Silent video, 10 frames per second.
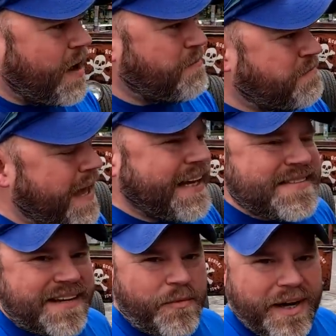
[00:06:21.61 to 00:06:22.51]

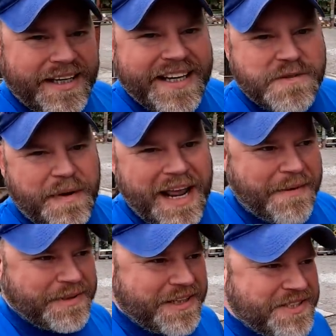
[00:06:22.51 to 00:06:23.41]
amazing what he has been
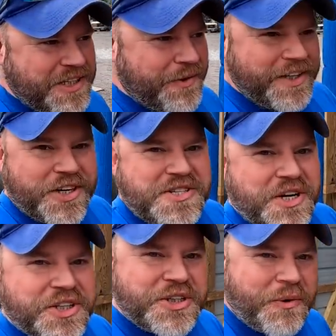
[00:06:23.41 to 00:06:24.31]
able to do in just
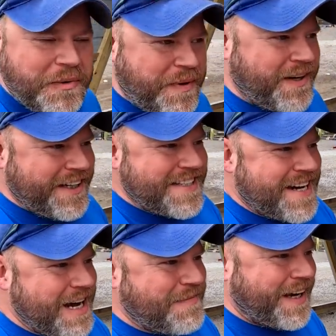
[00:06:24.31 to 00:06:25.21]
a short period of
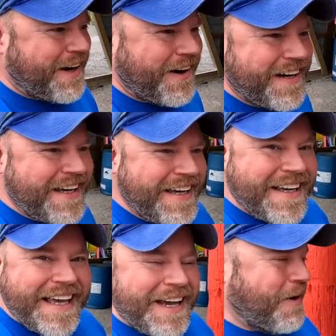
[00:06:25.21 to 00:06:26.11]
time here
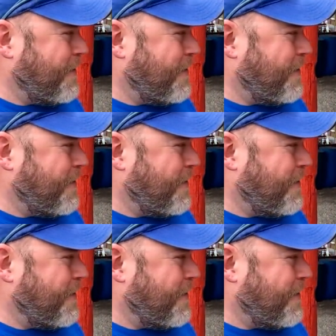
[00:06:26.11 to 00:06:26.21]
in